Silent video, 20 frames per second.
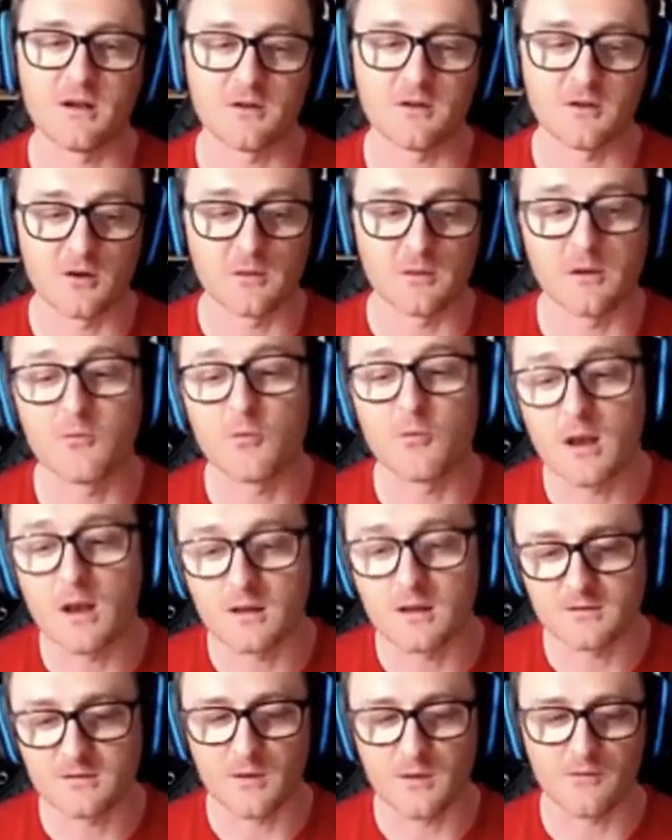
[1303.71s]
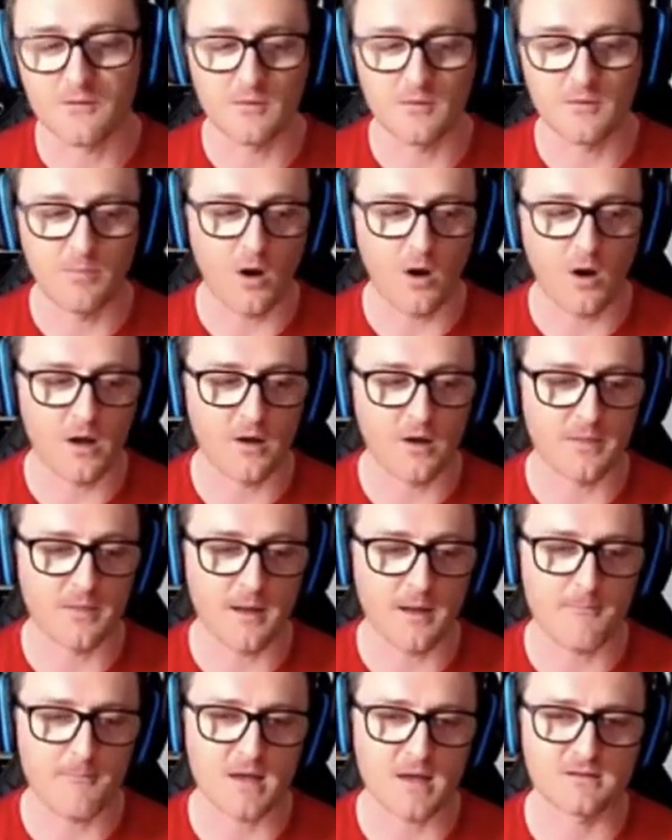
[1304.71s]
Are you going to be ready to be able to buy on
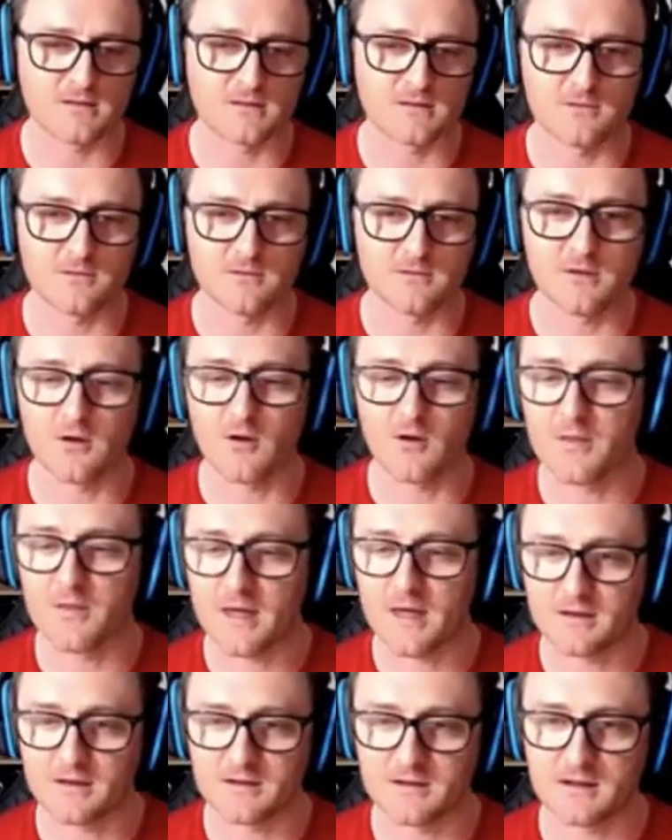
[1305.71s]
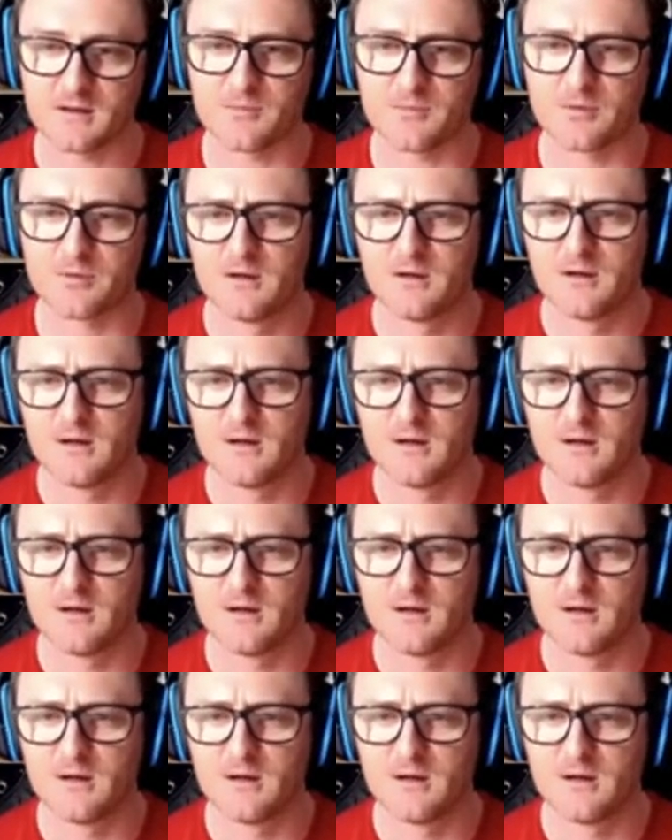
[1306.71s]
that massive, on that dip?